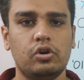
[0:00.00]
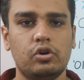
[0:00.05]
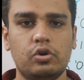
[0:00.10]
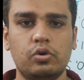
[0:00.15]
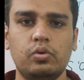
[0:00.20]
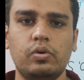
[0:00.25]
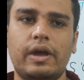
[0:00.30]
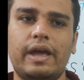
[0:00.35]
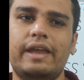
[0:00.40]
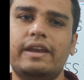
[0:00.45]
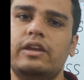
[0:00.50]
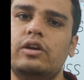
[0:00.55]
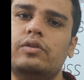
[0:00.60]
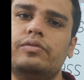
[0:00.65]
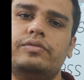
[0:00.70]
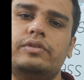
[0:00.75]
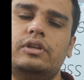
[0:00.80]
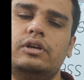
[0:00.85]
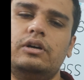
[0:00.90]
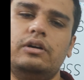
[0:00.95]
to any
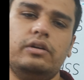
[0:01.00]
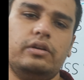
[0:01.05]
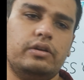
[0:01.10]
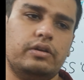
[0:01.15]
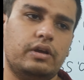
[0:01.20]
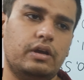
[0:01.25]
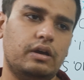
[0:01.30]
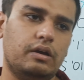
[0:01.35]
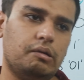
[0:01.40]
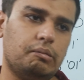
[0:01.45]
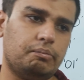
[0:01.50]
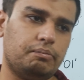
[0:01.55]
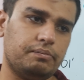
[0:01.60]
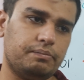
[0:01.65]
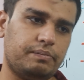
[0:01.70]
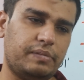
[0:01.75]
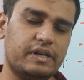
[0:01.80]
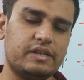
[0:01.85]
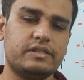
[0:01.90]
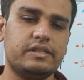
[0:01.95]
of the
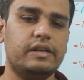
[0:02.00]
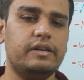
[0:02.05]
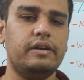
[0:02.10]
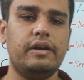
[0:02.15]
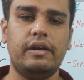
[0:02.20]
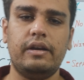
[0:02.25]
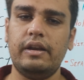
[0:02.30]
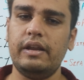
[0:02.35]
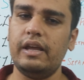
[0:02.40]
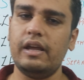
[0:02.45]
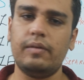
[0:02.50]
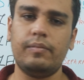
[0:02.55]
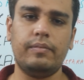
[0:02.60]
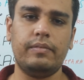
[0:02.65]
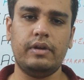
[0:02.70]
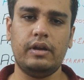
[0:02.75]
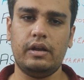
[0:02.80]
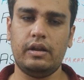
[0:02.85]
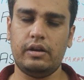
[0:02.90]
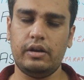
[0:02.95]
person
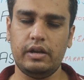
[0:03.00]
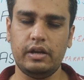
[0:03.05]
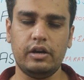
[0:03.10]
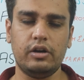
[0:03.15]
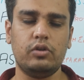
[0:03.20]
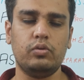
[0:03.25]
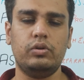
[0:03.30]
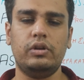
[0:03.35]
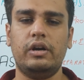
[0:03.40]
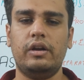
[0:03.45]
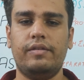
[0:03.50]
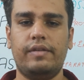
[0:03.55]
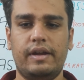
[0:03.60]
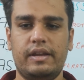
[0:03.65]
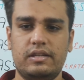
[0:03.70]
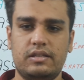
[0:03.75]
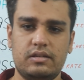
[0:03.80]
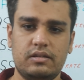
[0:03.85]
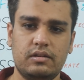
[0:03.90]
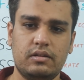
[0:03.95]
near to the
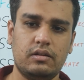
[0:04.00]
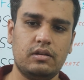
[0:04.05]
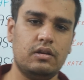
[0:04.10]
device.